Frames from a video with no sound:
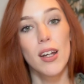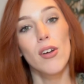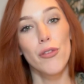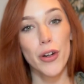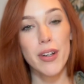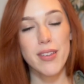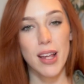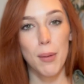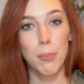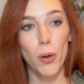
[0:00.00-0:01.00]
For
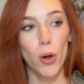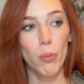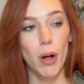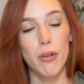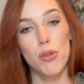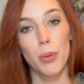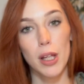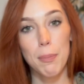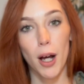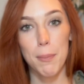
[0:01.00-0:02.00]
example, what was really
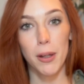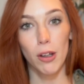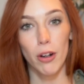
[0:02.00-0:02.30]
popular